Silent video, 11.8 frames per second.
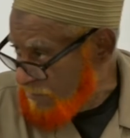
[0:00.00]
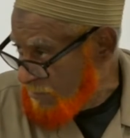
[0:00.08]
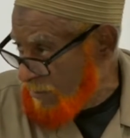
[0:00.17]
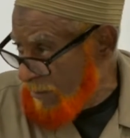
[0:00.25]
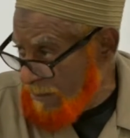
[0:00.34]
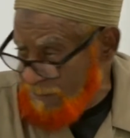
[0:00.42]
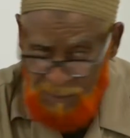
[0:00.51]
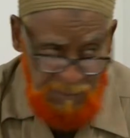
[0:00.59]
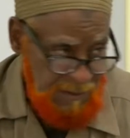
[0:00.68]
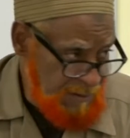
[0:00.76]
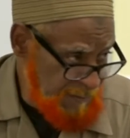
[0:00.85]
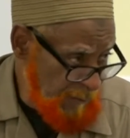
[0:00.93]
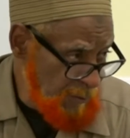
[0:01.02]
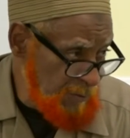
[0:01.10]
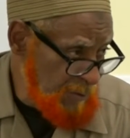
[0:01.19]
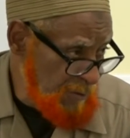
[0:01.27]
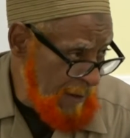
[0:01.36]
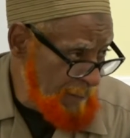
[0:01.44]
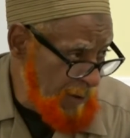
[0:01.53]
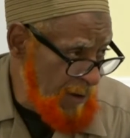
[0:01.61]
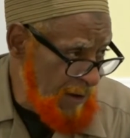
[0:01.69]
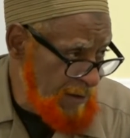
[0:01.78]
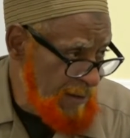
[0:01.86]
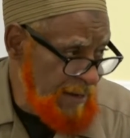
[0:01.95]
See, a lot of times we just focus on that
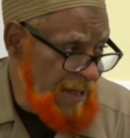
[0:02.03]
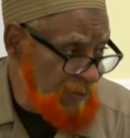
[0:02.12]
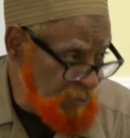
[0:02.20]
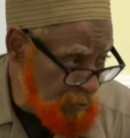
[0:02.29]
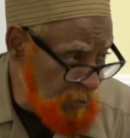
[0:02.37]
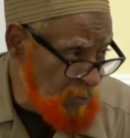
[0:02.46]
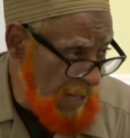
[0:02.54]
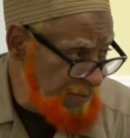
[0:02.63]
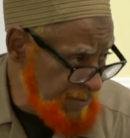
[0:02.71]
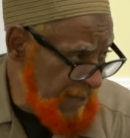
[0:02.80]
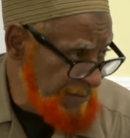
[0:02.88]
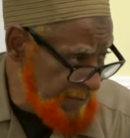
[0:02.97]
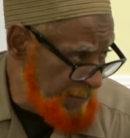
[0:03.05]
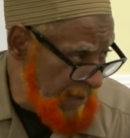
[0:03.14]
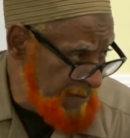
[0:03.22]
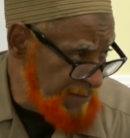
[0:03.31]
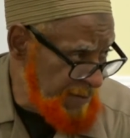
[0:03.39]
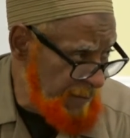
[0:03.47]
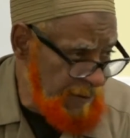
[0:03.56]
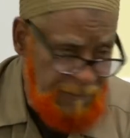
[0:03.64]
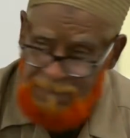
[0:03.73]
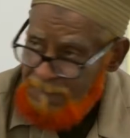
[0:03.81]
part. And that's true. That's the basis of it.